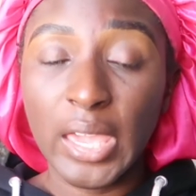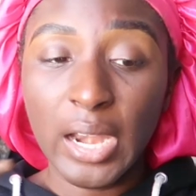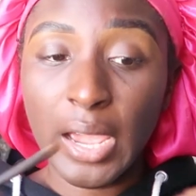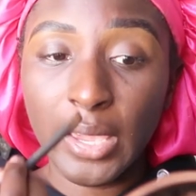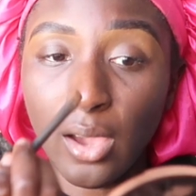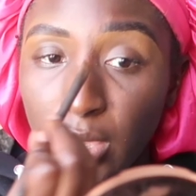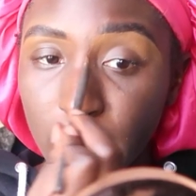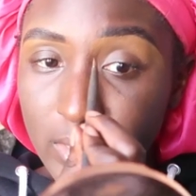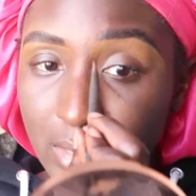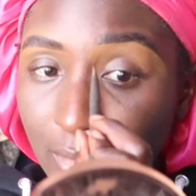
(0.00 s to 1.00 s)
And I
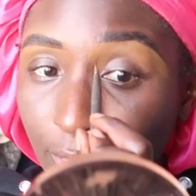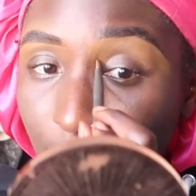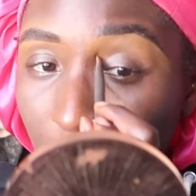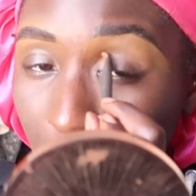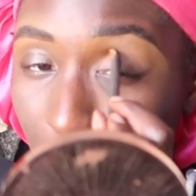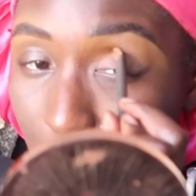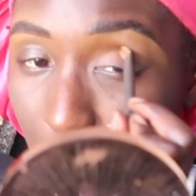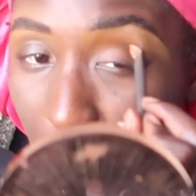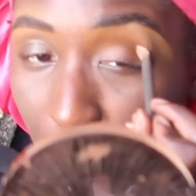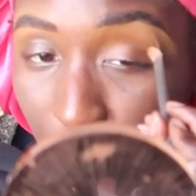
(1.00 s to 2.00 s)
honestly
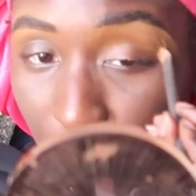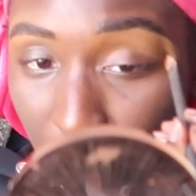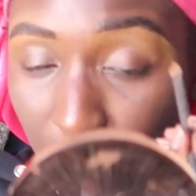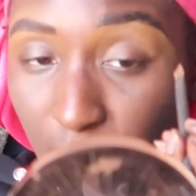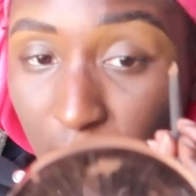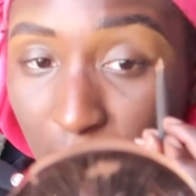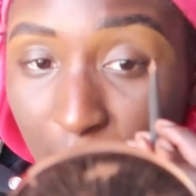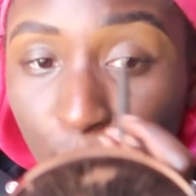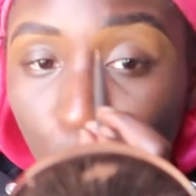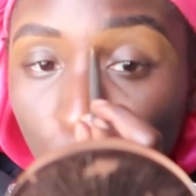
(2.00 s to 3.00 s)
failed. I failed in
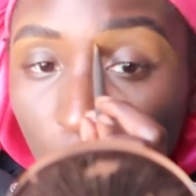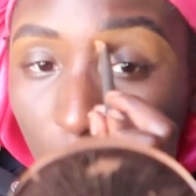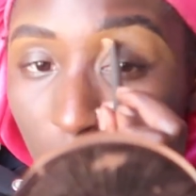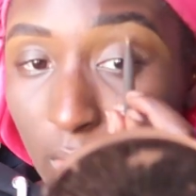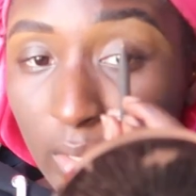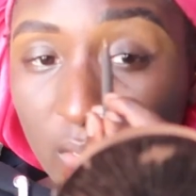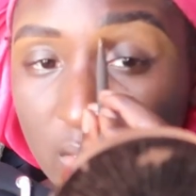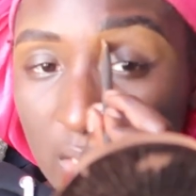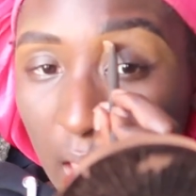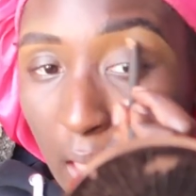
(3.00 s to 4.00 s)
that role
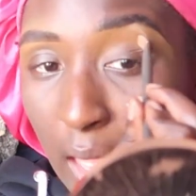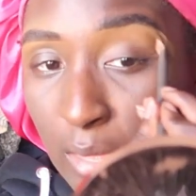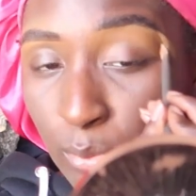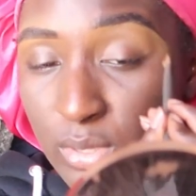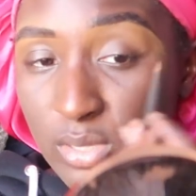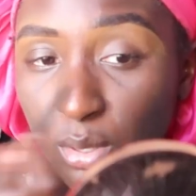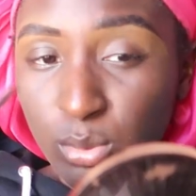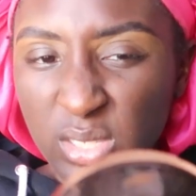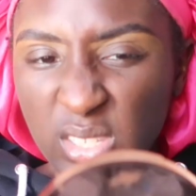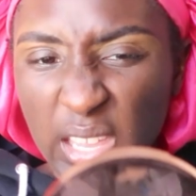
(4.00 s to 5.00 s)
because I was
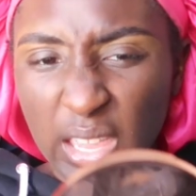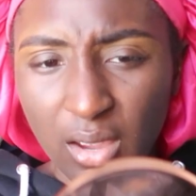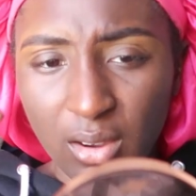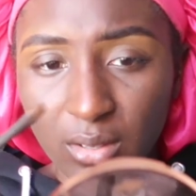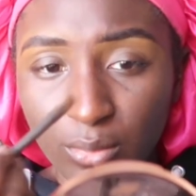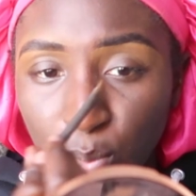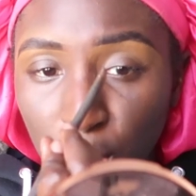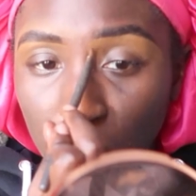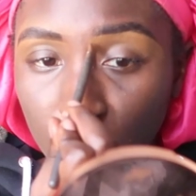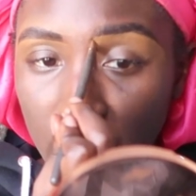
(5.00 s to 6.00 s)
so scared of
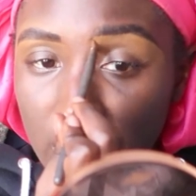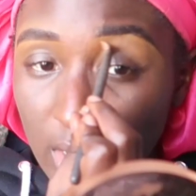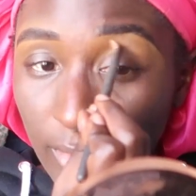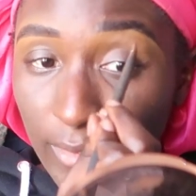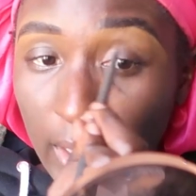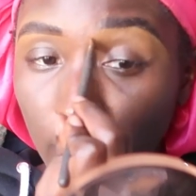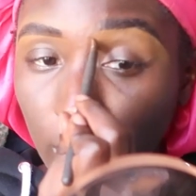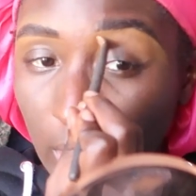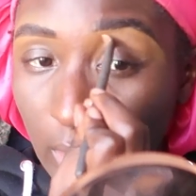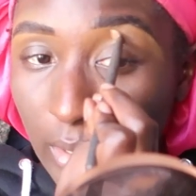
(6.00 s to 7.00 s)
putting myself
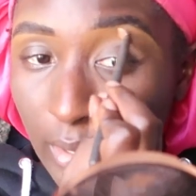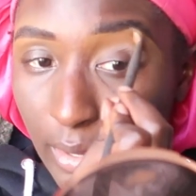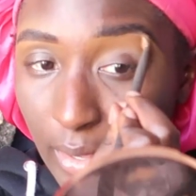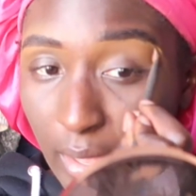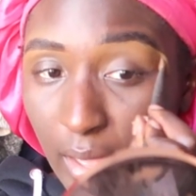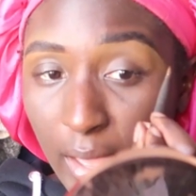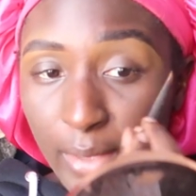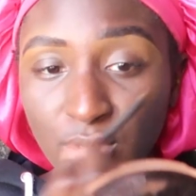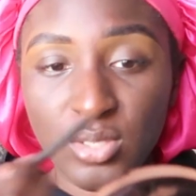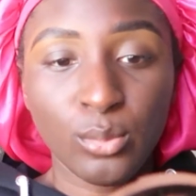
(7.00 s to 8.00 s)
out there.
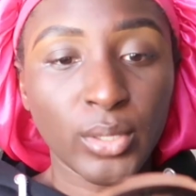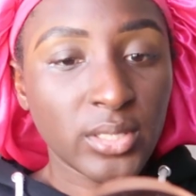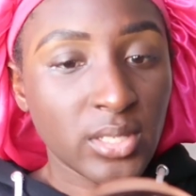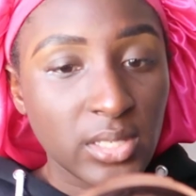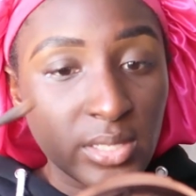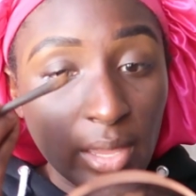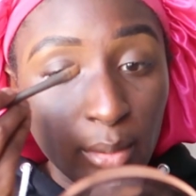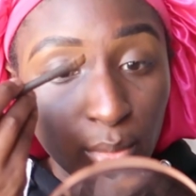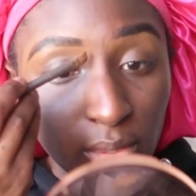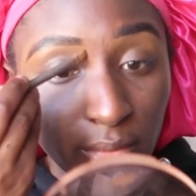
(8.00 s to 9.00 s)
I just wanted to
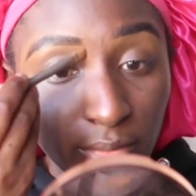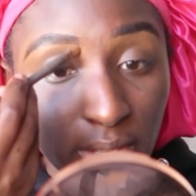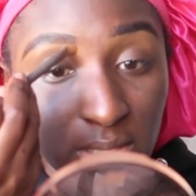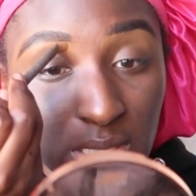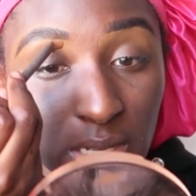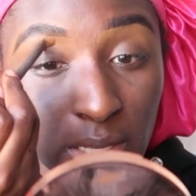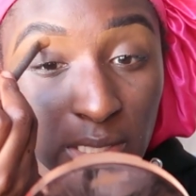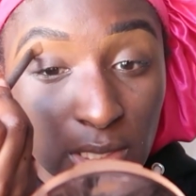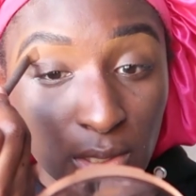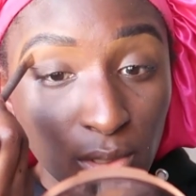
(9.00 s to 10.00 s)
stay with the friends that
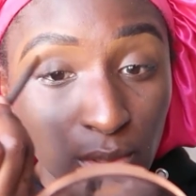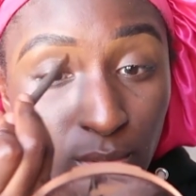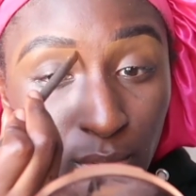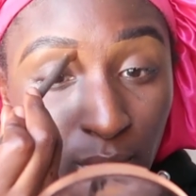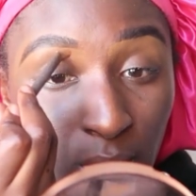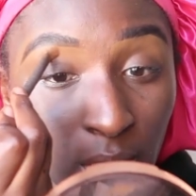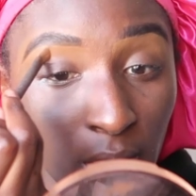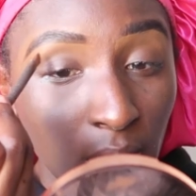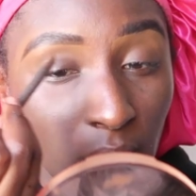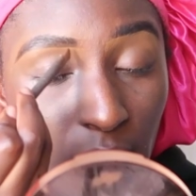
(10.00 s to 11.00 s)
I knew.
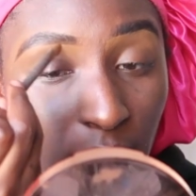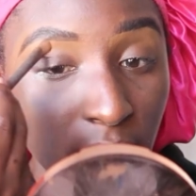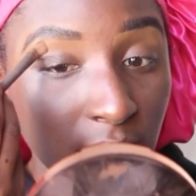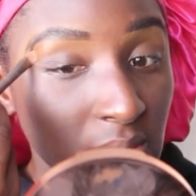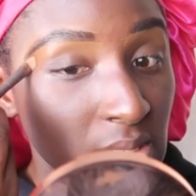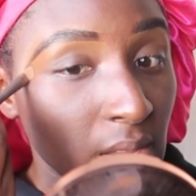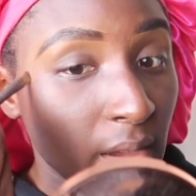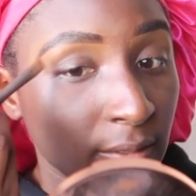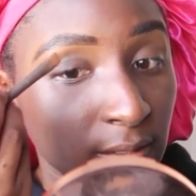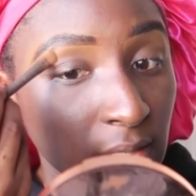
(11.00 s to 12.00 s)
I did
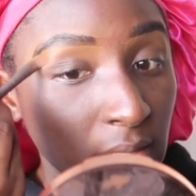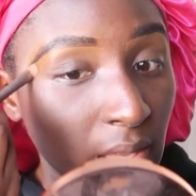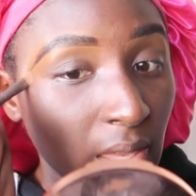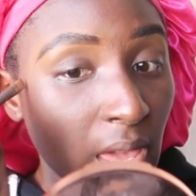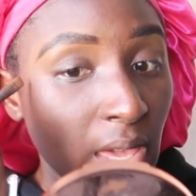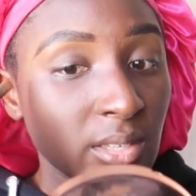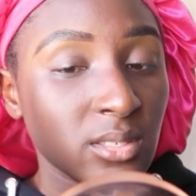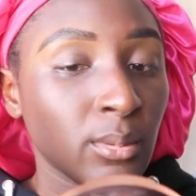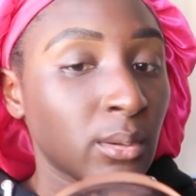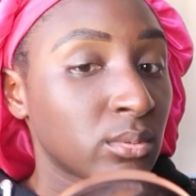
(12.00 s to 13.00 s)
not feel like
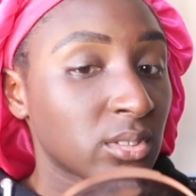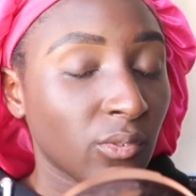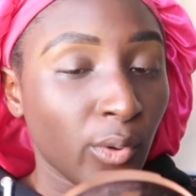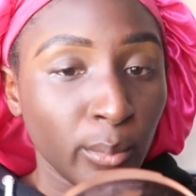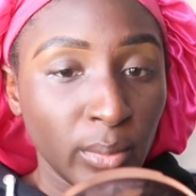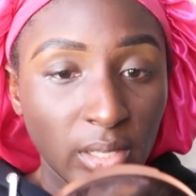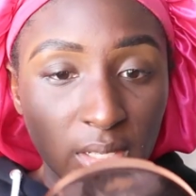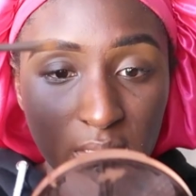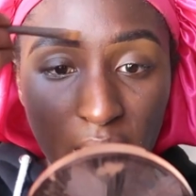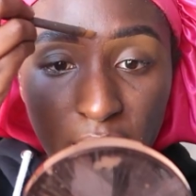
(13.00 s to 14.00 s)
ASB was for me
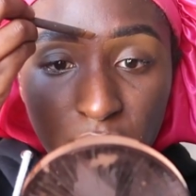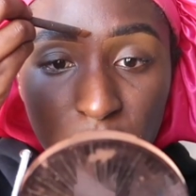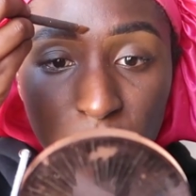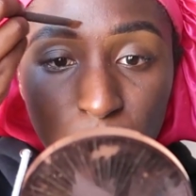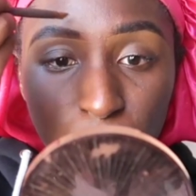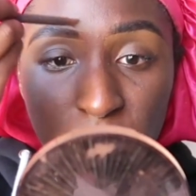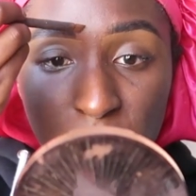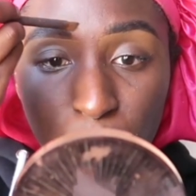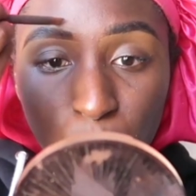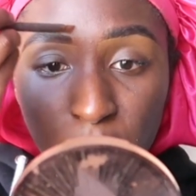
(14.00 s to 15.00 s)
because I just
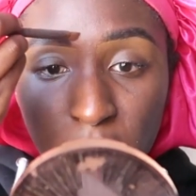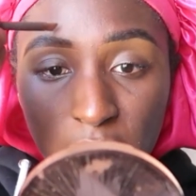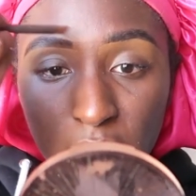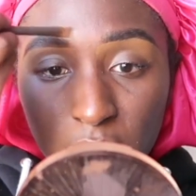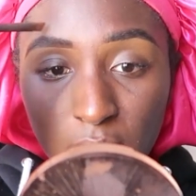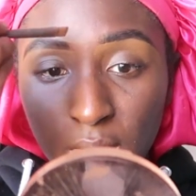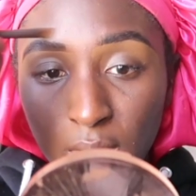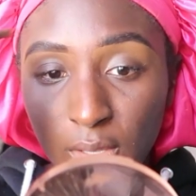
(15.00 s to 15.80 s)
wasn't willing